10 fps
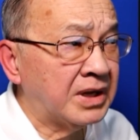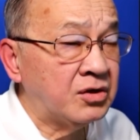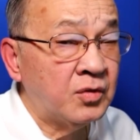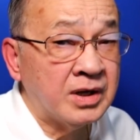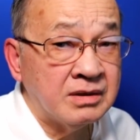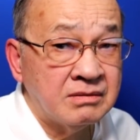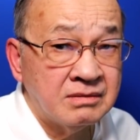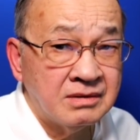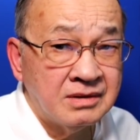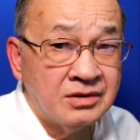By the way,
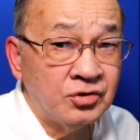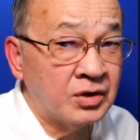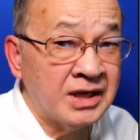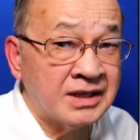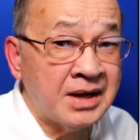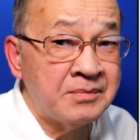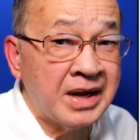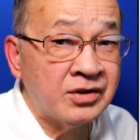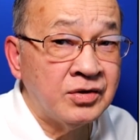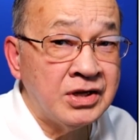you cannot
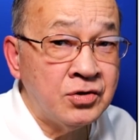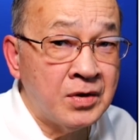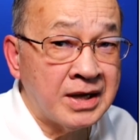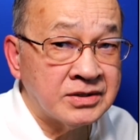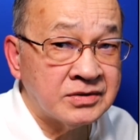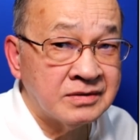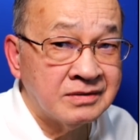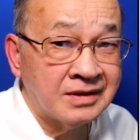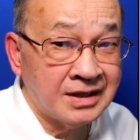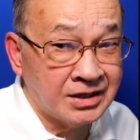come back to the
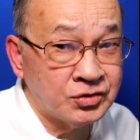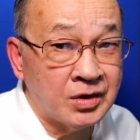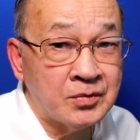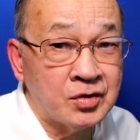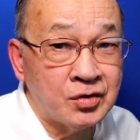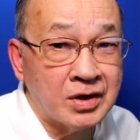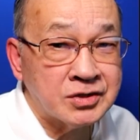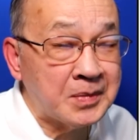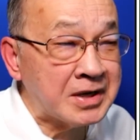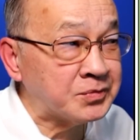U.S. unless you have your
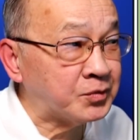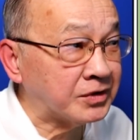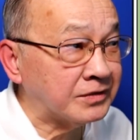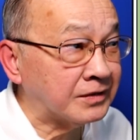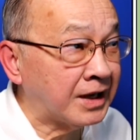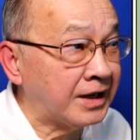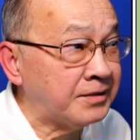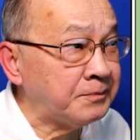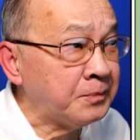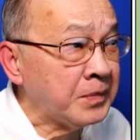U.S. passport,
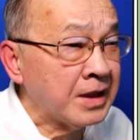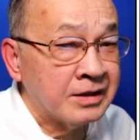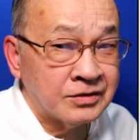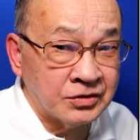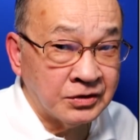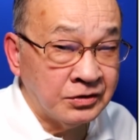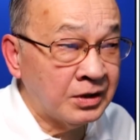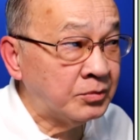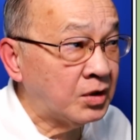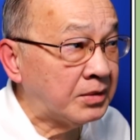okay? So
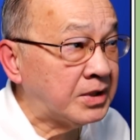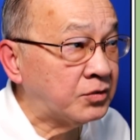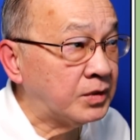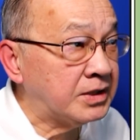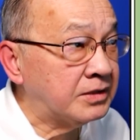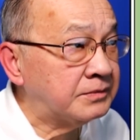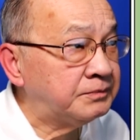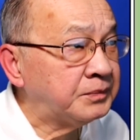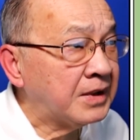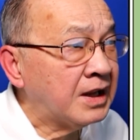you have to have that with you.
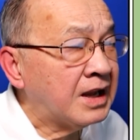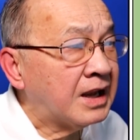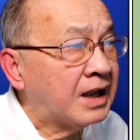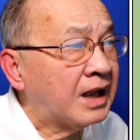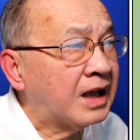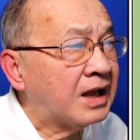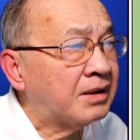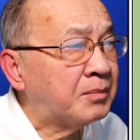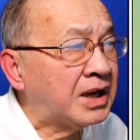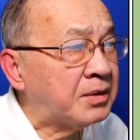
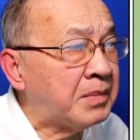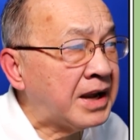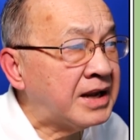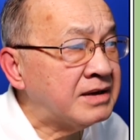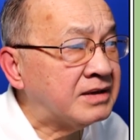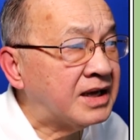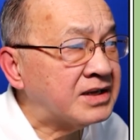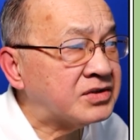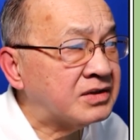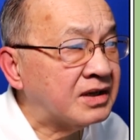Balikbayan,
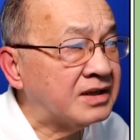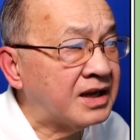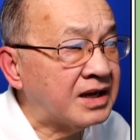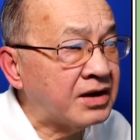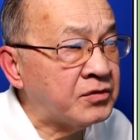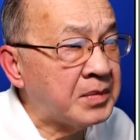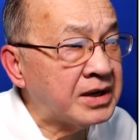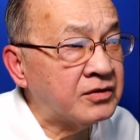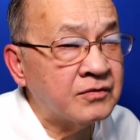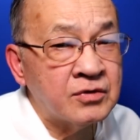yes. And then
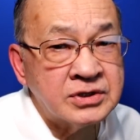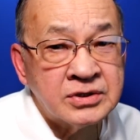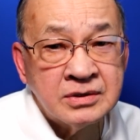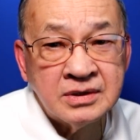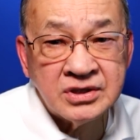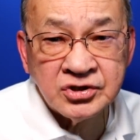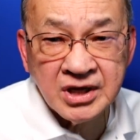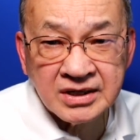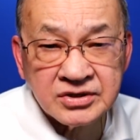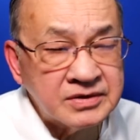everybody, of course,
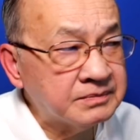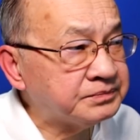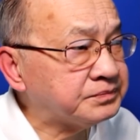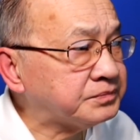is yes.